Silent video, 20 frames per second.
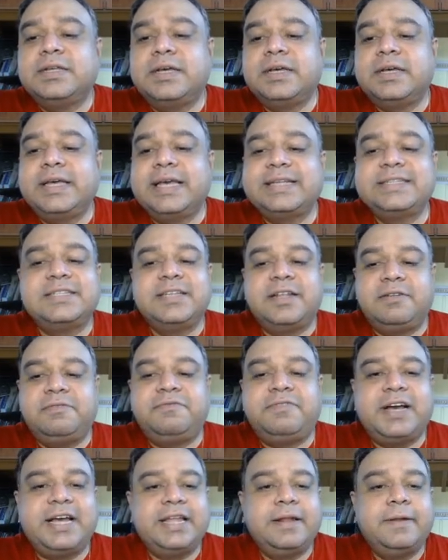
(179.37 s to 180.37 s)
excel
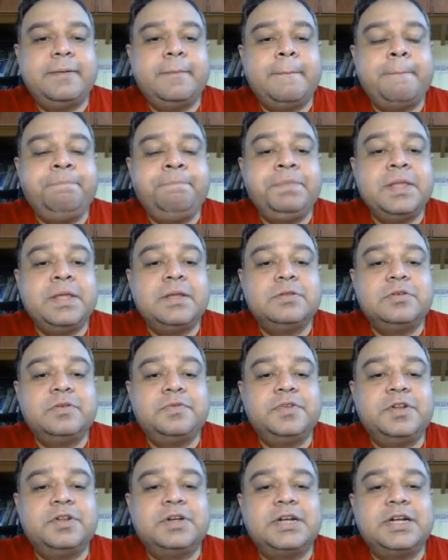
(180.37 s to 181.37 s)
file. So
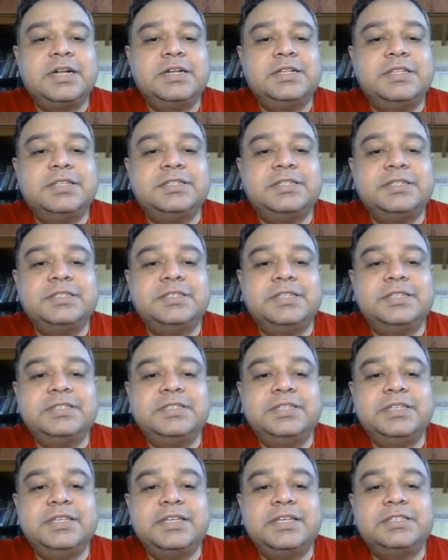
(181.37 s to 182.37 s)
we'll look at, this is the
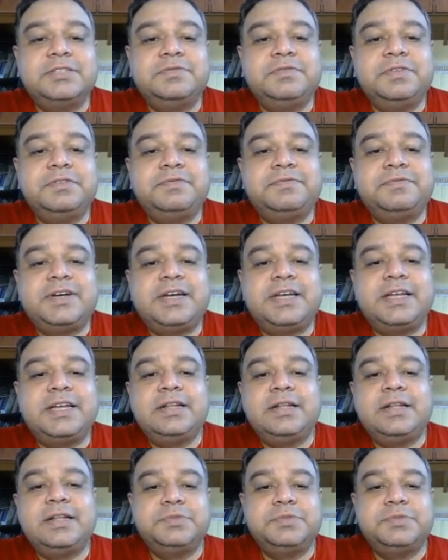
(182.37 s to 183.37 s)
csv file.
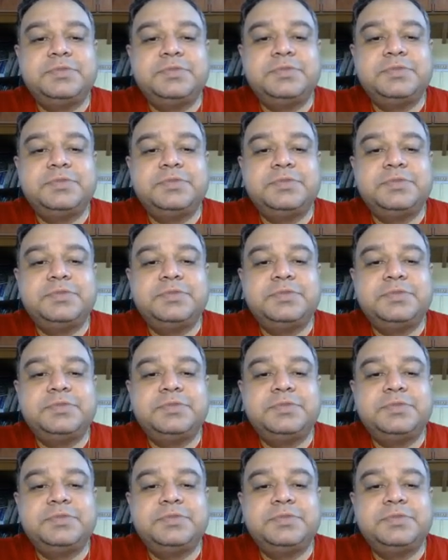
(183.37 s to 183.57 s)
I'm just